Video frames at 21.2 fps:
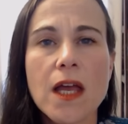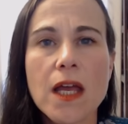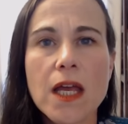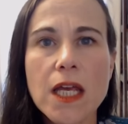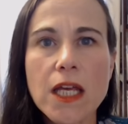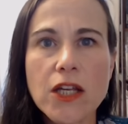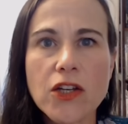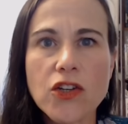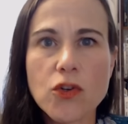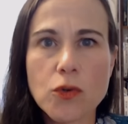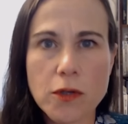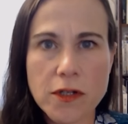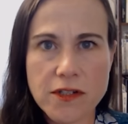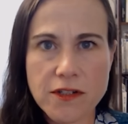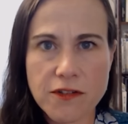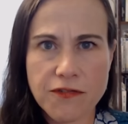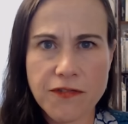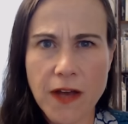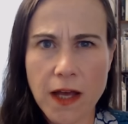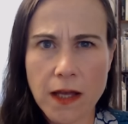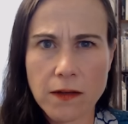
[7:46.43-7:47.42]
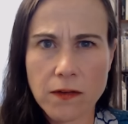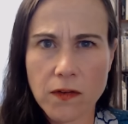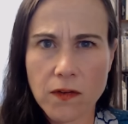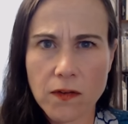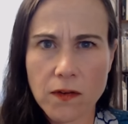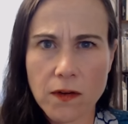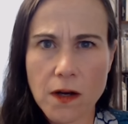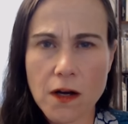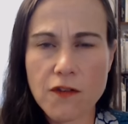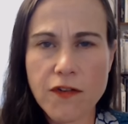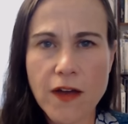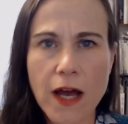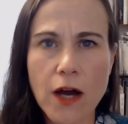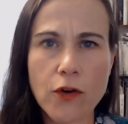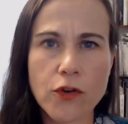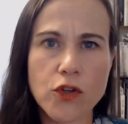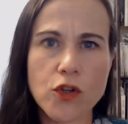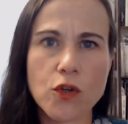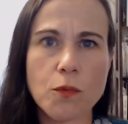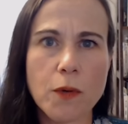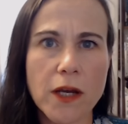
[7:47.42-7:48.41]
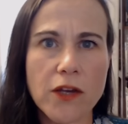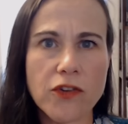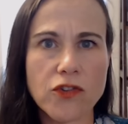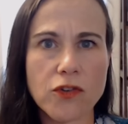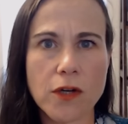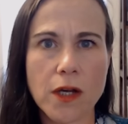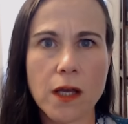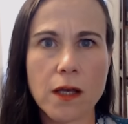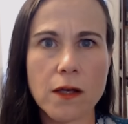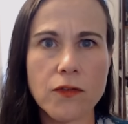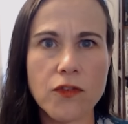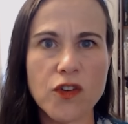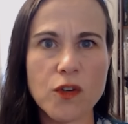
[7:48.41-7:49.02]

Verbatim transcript: in your defense of how you raise your kids.